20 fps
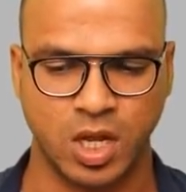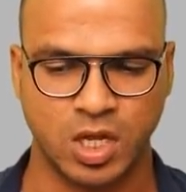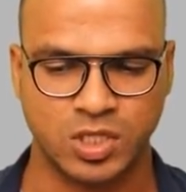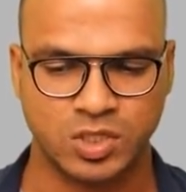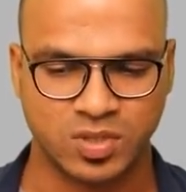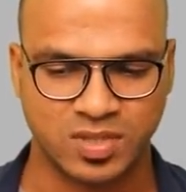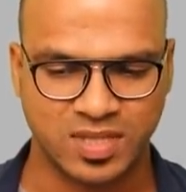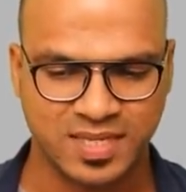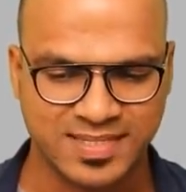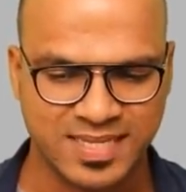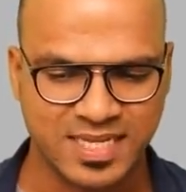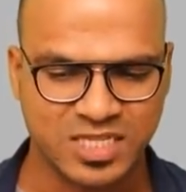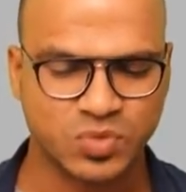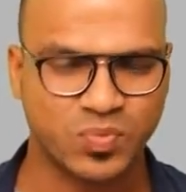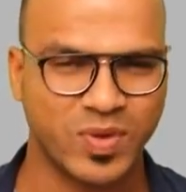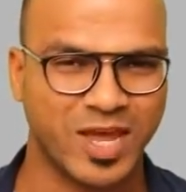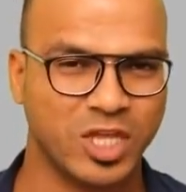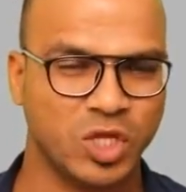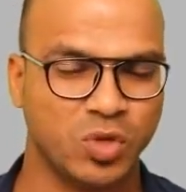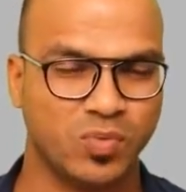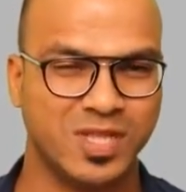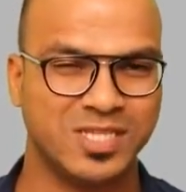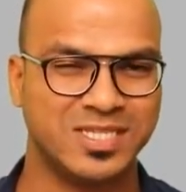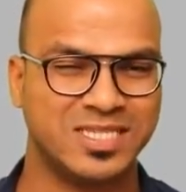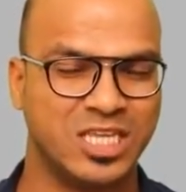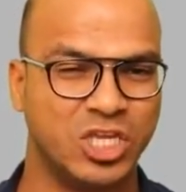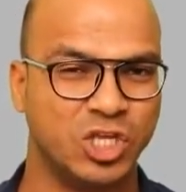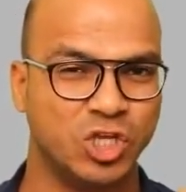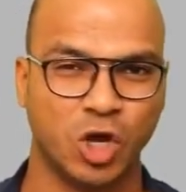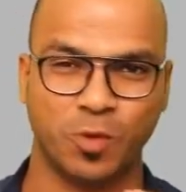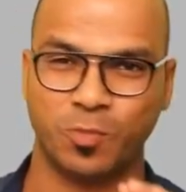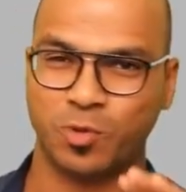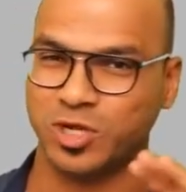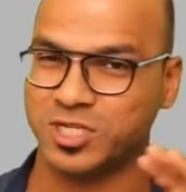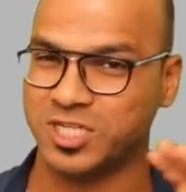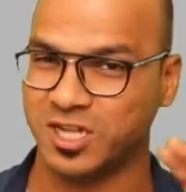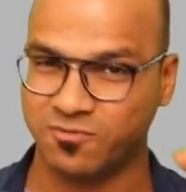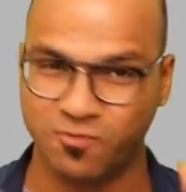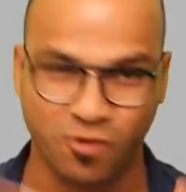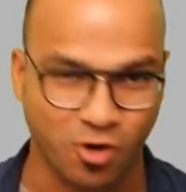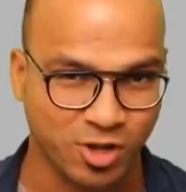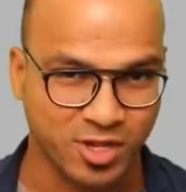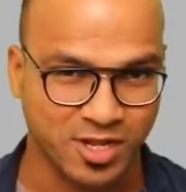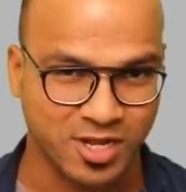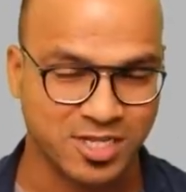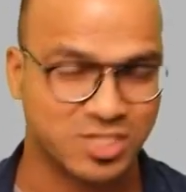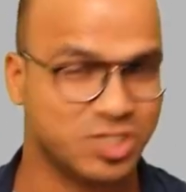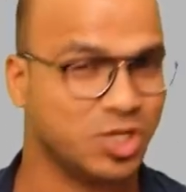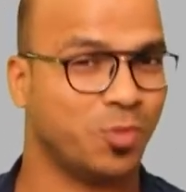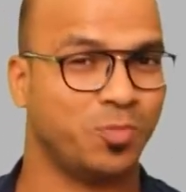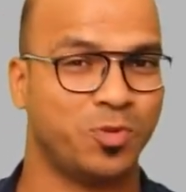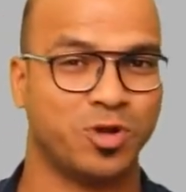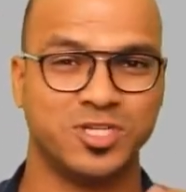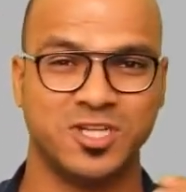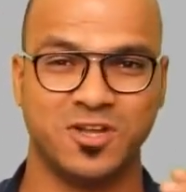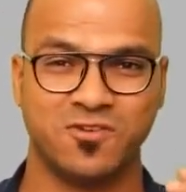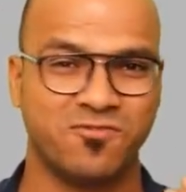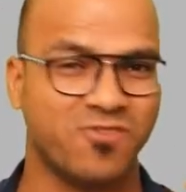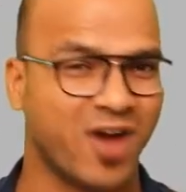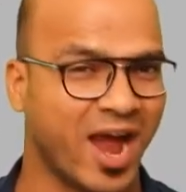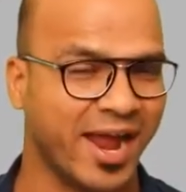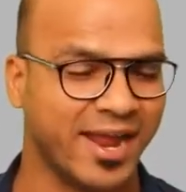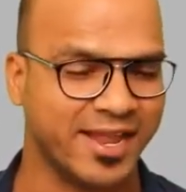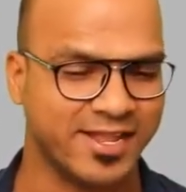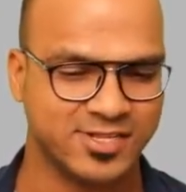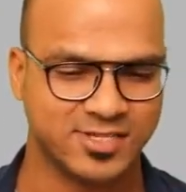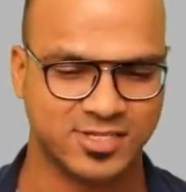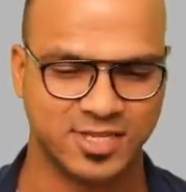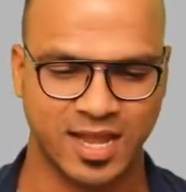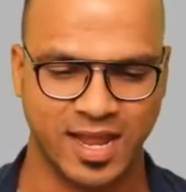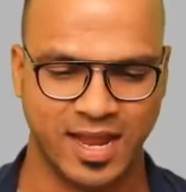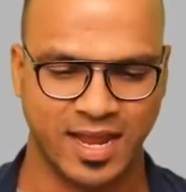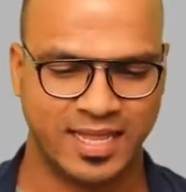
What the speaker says: So this is where you will see your project folders, your project files.